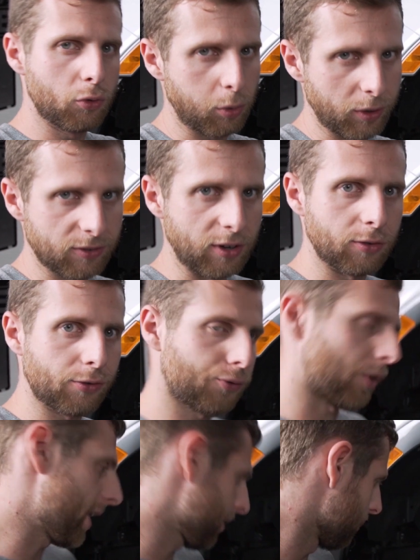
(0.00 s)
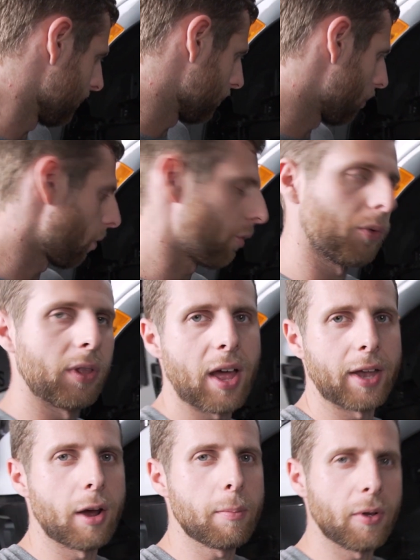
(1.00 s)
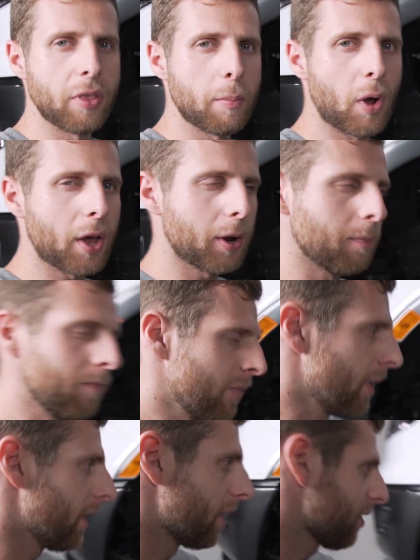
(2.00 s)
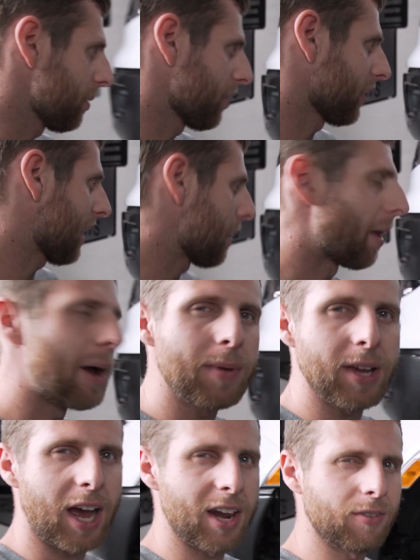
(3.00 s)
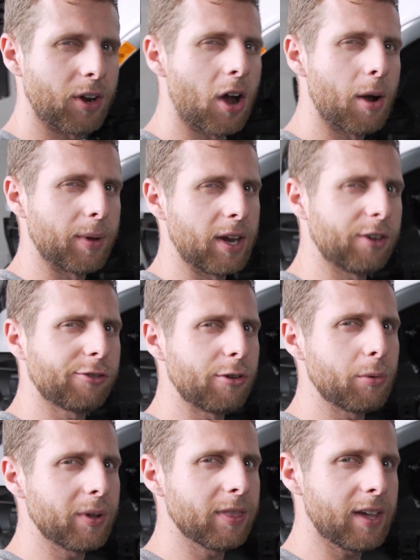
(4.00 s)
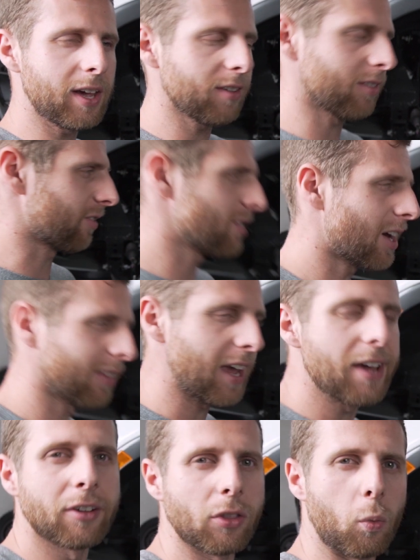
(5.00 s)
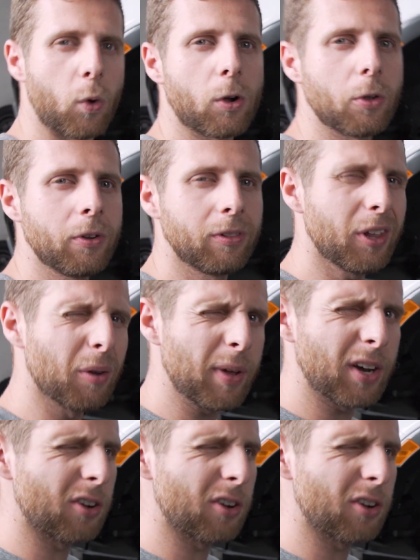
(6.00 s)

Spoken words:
twist it straight so that the holes would line up on the bottom. Seems like that might be kind of a common issue with these. It's not the end of the world. A little bit